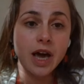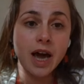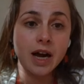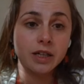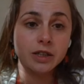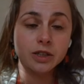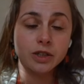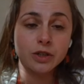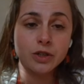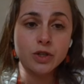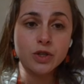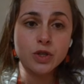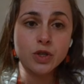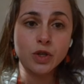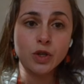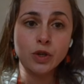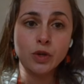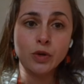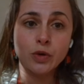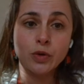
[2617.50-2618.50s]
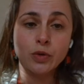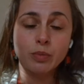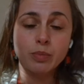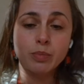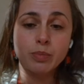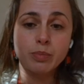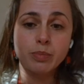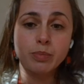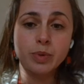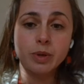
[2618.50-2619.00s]
actors who
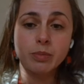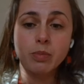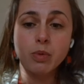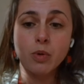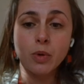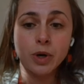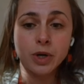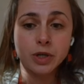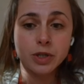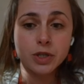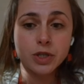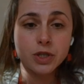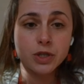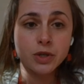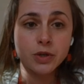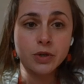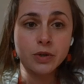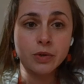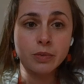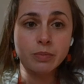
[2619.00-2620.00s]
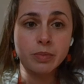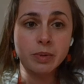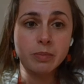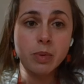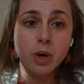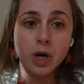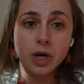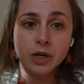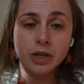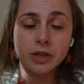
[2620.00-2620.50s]
purport to be
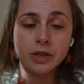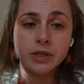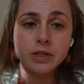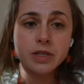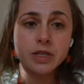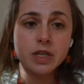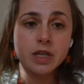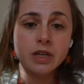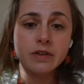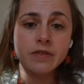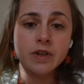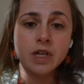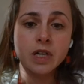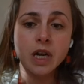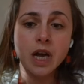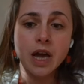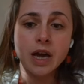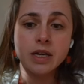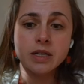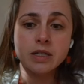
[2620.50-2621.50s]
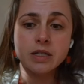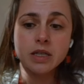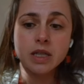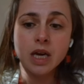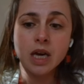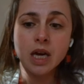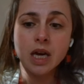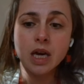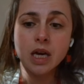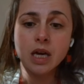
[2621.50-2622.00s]
partners, even as
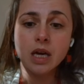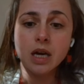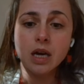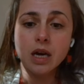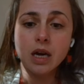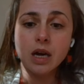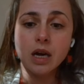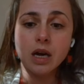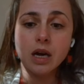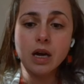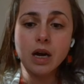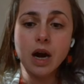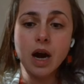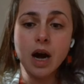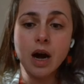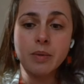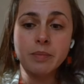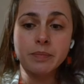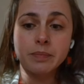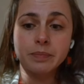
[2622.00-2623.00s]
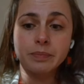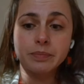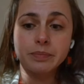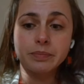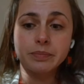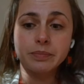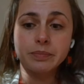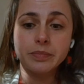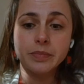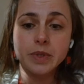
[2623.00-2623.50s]
they
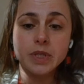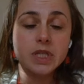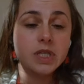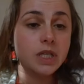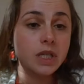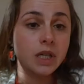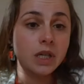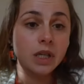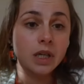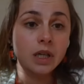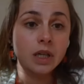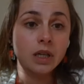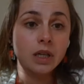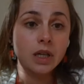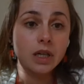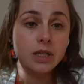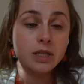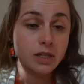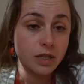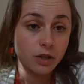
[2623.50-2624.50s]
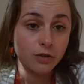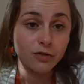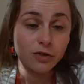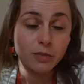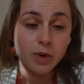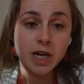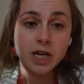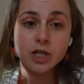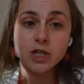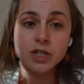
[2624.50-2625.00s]
steal
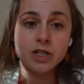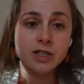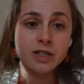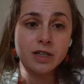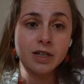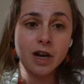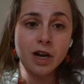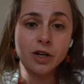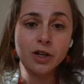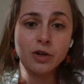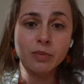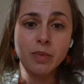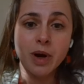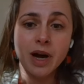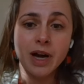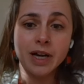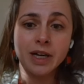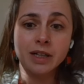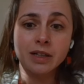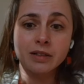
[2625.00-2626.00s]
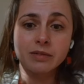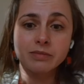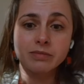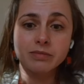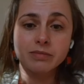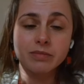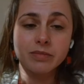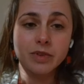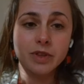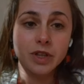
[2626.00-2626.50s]
from Haitians and undermine
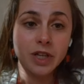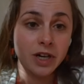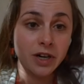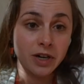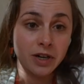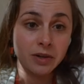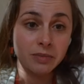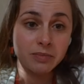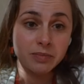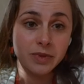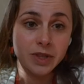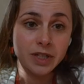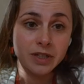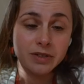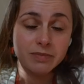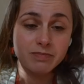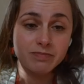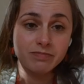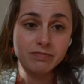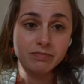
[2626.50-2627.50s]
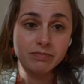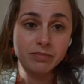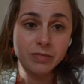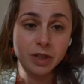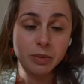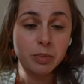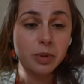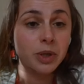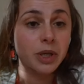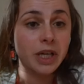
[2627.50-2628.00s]
their
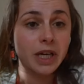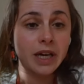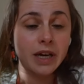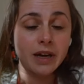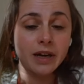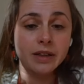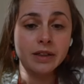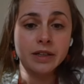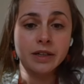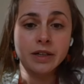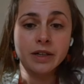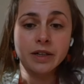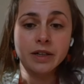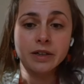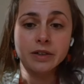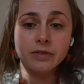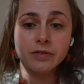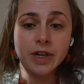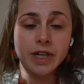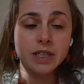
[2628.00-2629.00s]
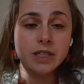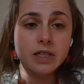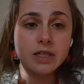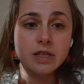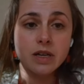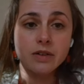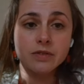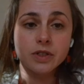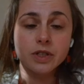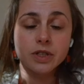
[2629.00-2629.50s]
liberty and their right to
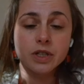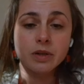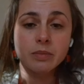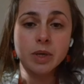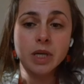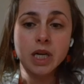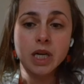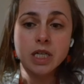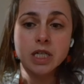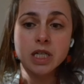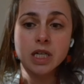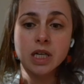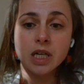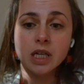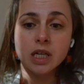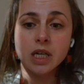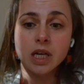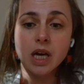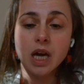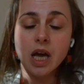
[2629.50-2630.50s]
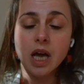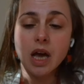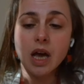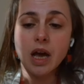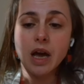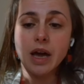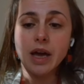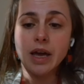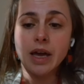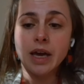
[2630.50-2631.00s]
self-determination.
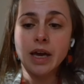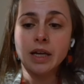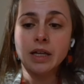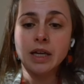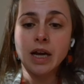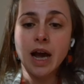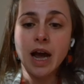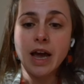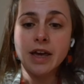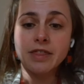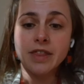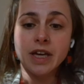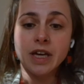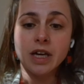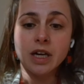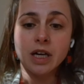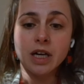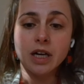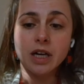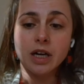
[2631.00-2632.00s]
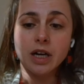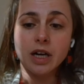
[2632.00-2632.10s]
And I think